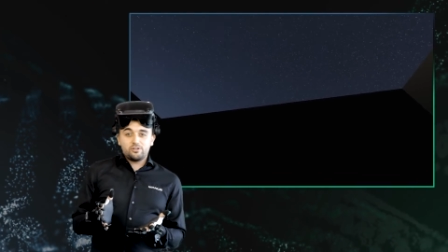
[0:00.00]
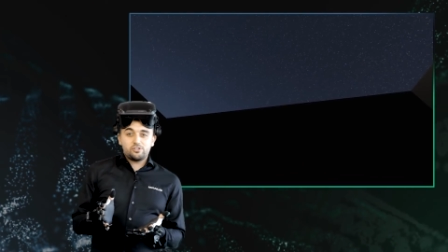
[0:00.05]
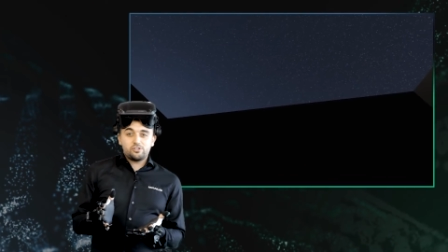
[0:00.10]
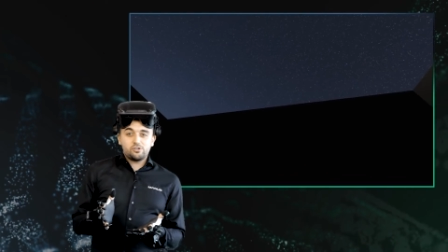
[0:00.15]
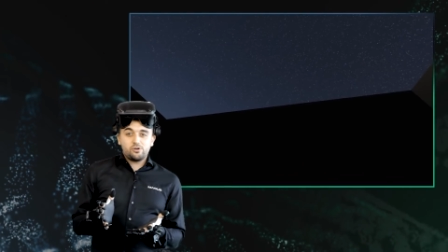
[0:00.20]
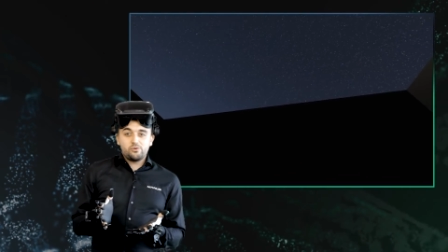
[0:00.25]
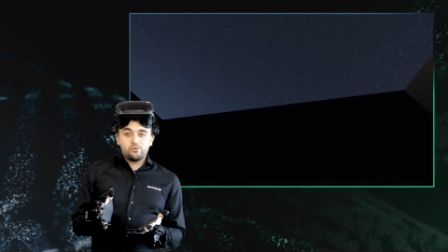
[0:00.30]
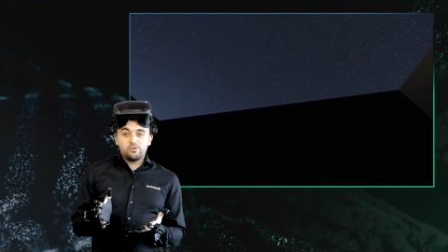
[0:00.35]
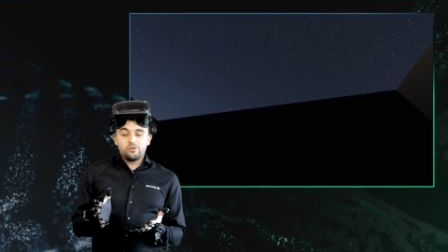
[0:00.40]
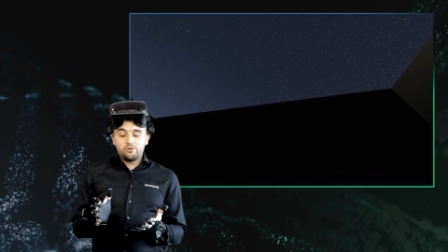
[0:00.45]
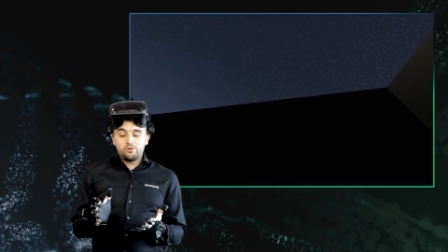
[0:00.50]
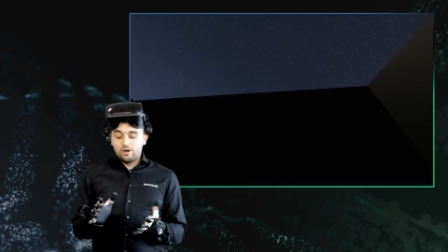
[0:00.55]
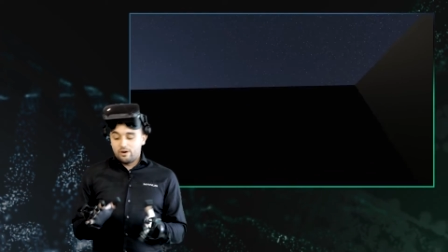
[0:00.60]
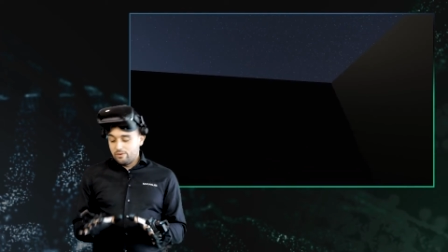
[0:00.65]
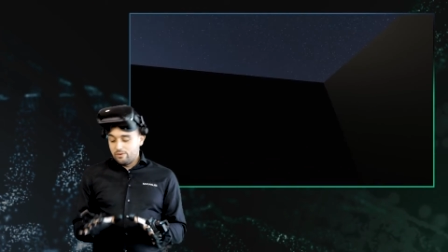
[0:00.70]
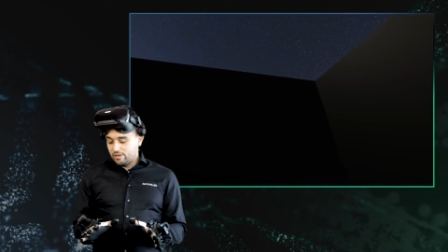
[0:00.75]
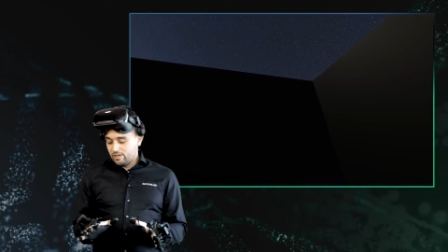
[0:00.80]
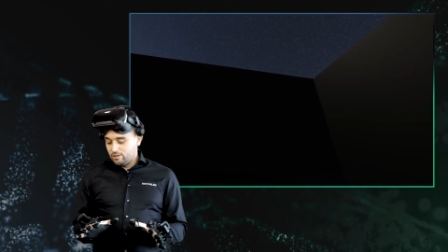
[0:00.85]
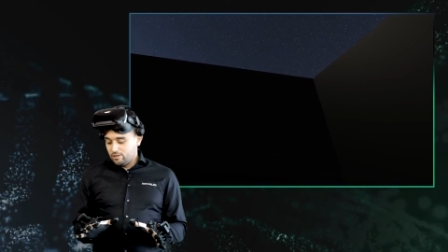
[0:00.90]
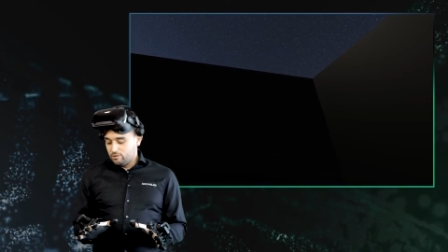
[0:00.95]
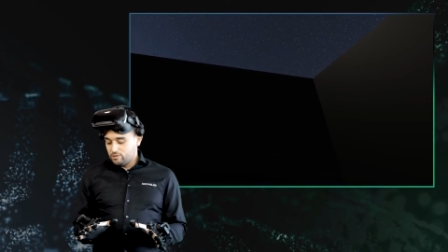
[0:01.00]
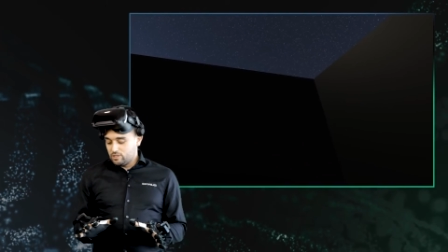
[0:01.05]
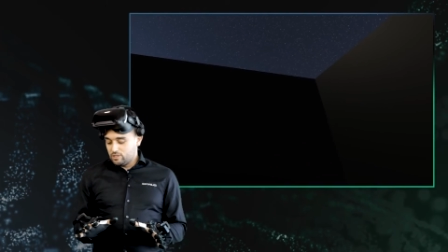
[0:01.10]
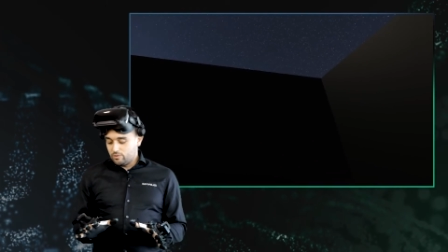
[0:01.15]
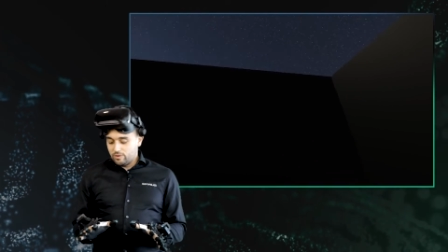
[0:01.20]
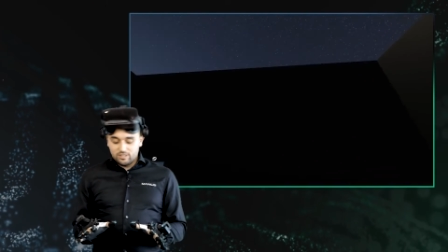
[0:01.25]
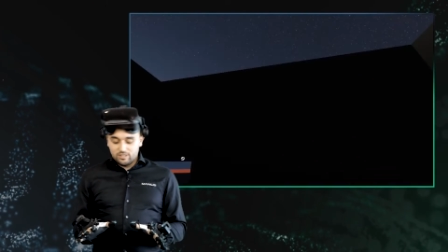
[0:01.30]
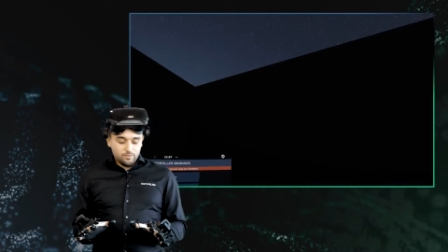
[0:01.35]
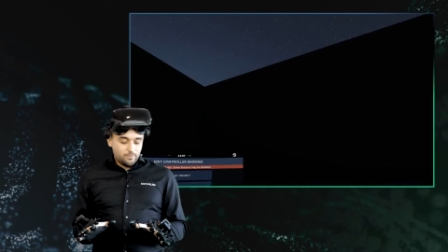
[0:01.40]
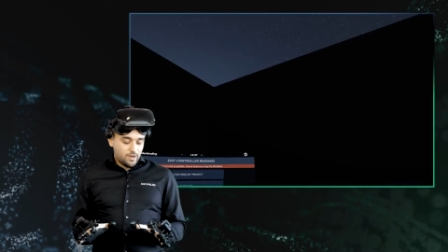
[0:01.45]
show you how you can use the
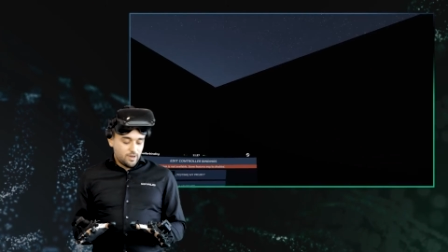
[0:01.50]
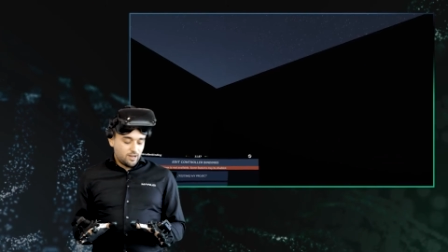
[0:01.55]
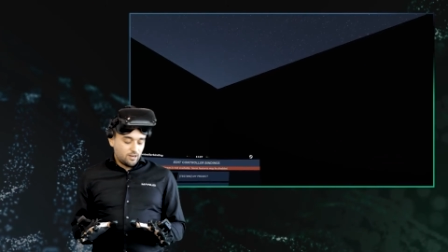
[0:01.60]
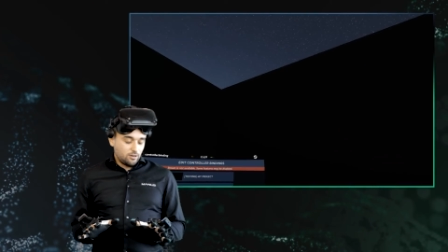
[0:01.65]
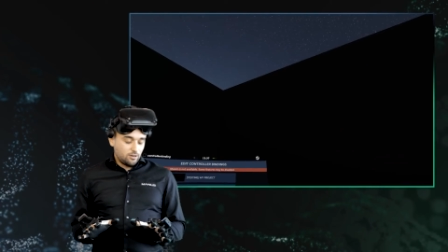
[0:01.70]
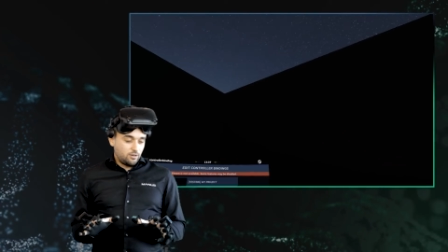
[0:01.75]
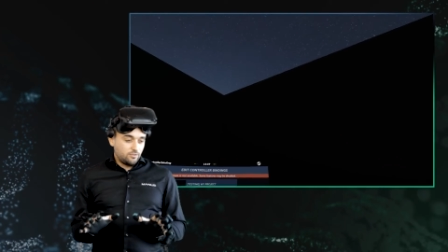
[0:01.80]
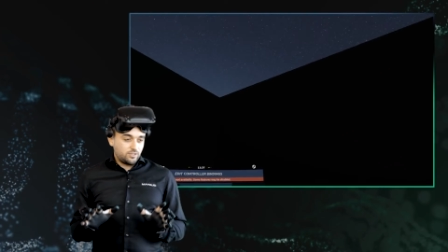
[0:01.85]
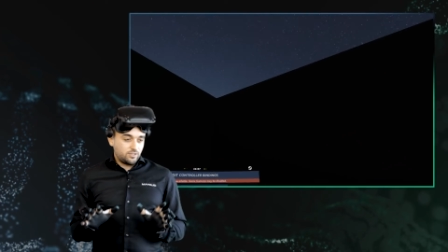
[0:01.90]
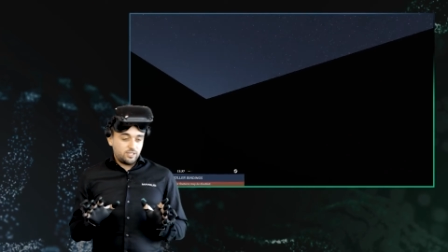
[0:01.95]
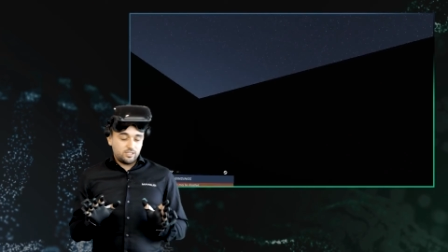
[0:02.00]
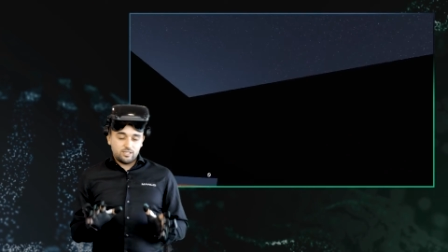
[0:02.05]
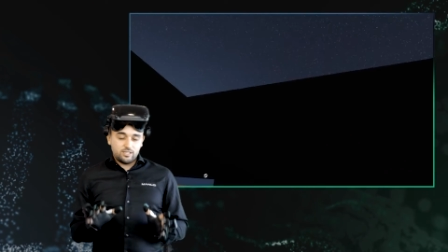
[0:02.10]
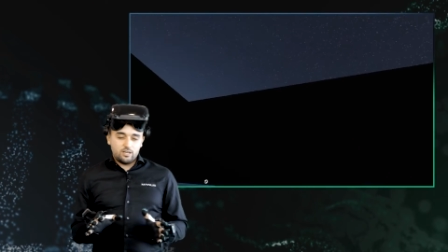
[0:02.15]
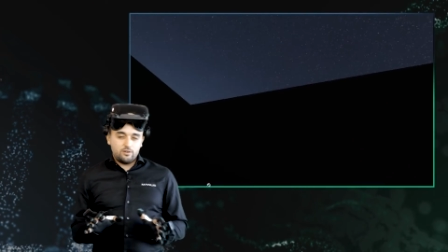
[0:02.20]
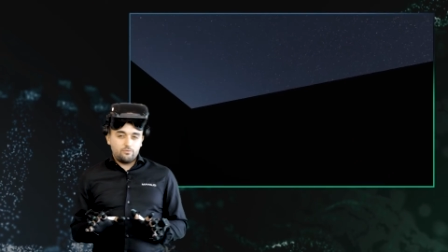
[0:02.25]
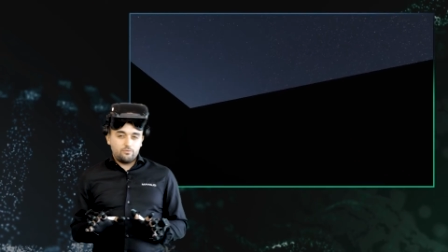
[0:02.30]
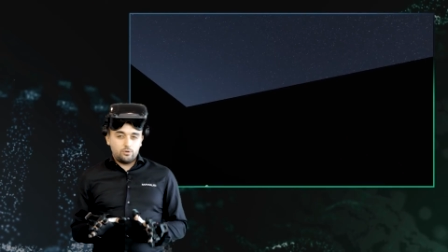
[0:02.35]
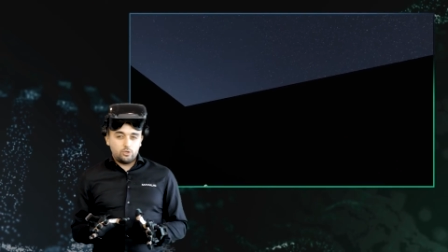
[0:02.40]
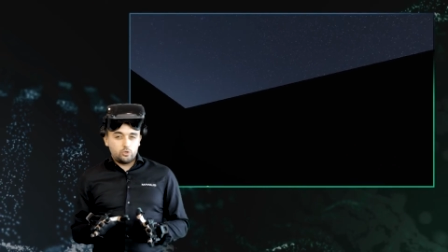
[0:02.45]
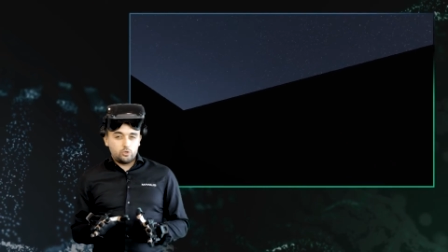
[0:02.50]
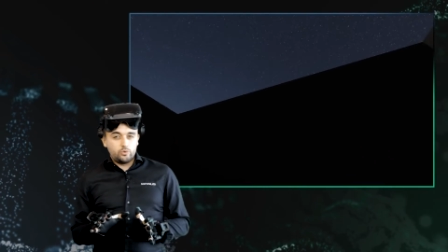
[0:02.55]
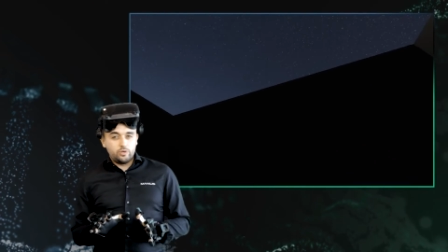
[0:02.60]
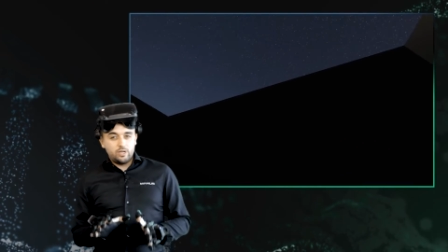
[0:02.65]
quantum Metagloves inside of virtual